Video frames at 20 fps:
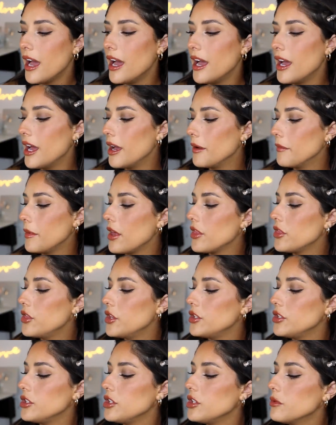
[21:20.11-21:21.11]
Um,
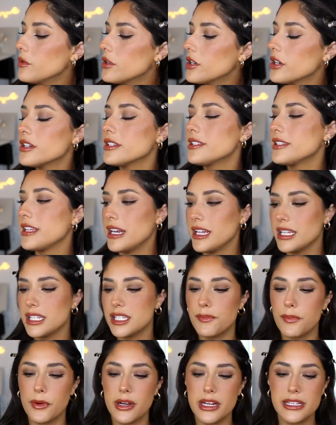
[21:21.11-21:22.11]
the newer setting
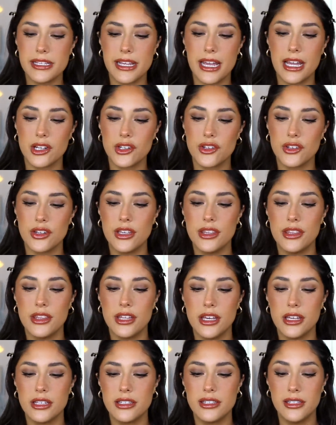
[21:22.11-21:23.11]
spray is actually
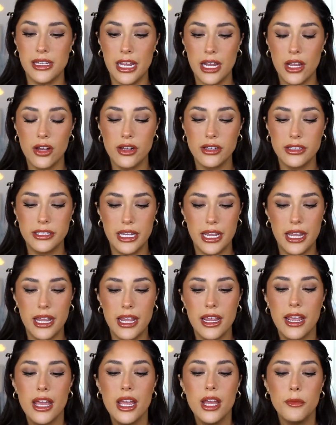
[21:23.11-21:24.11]
the Stay All
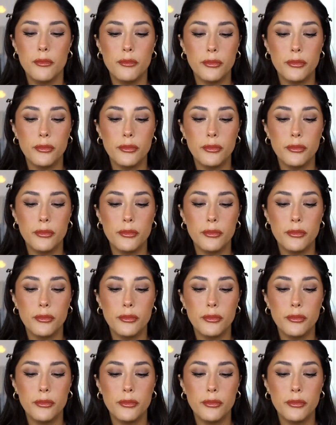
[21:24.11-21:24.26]
Day